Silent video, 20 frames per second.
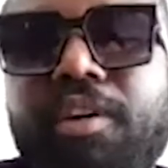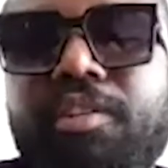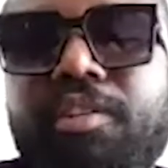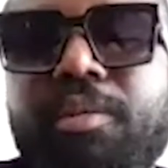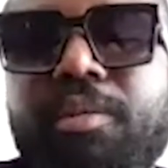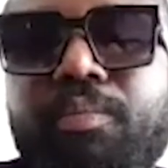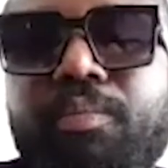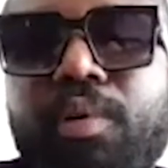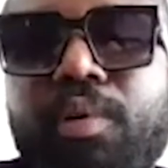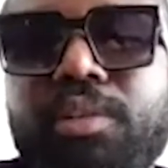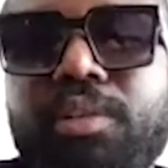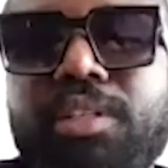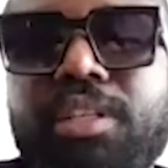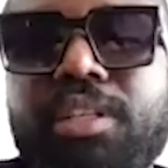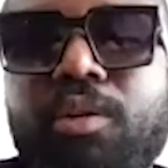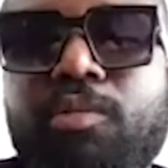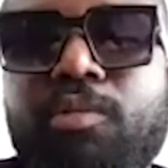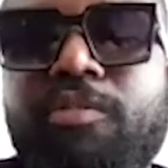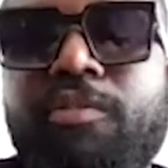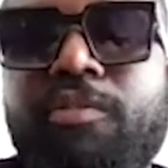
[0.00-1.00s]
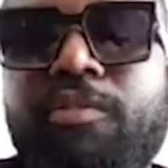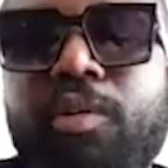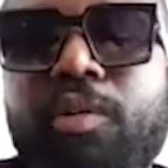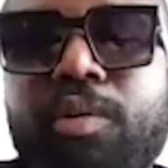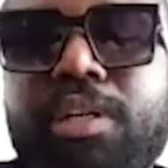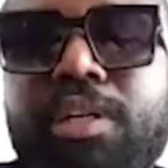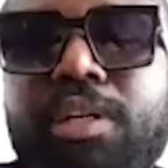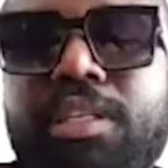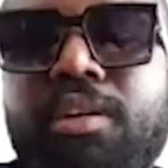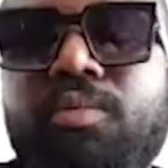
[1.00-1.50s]
important that we
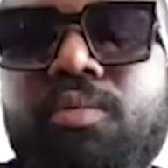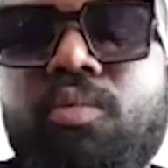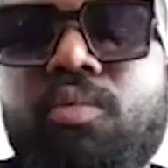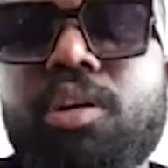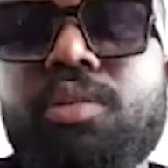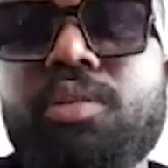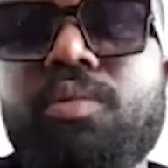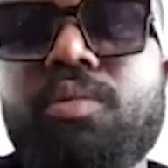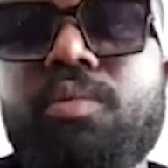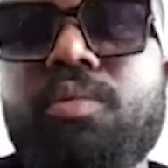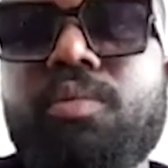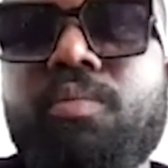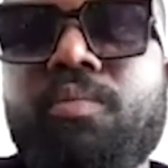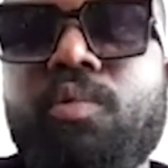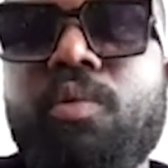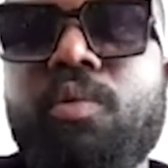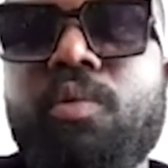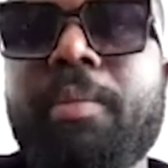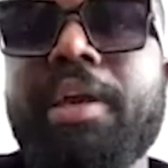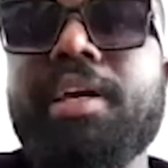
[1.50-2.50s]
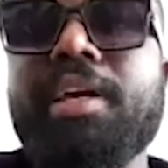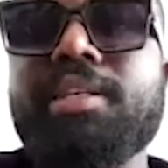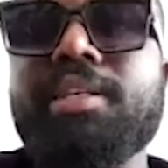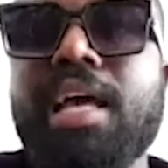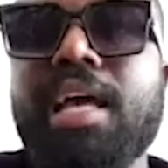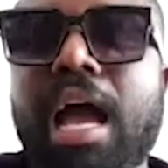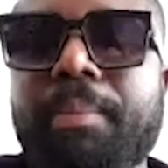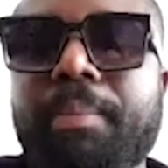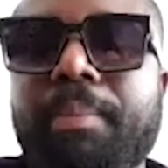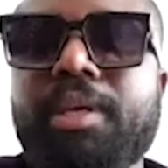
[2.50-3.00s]
focus on what will make us
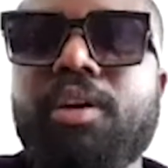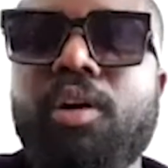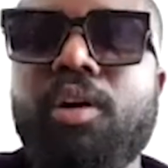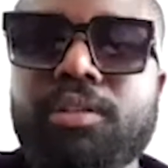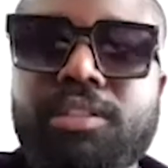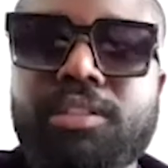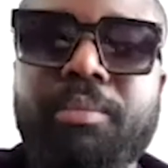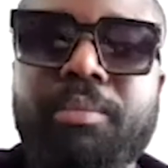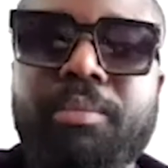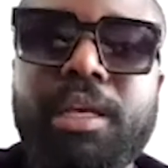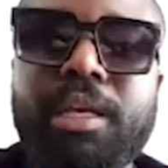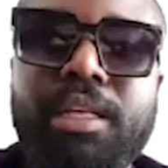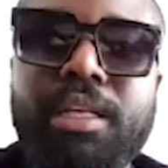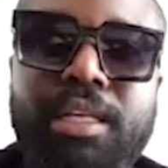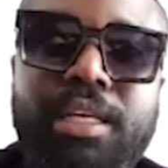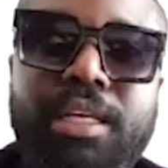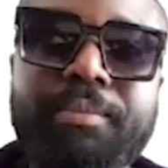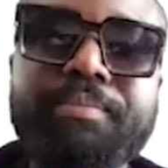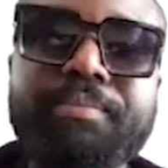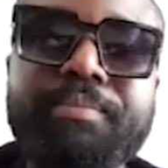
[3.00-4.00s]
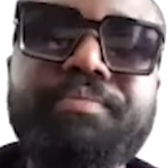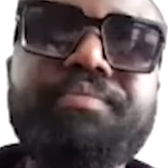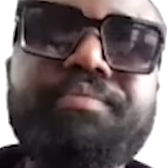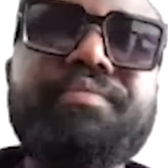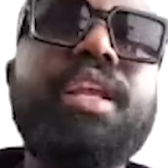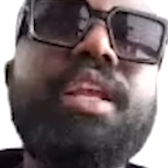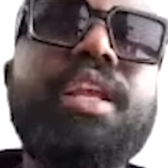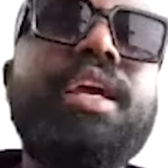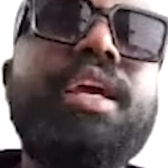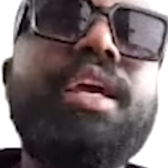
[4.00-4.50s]
happy ultimately
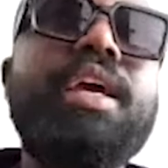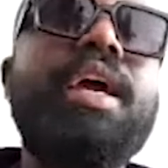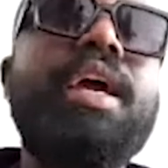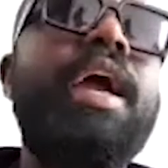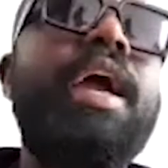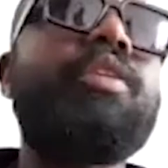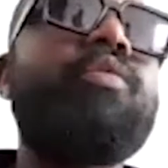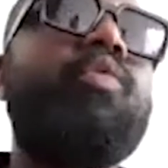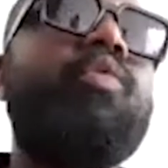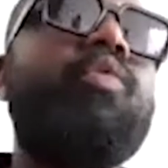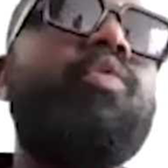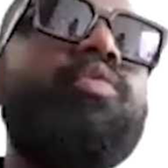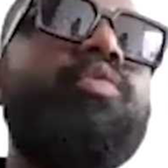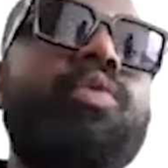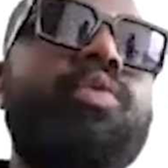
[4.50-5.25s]
and what we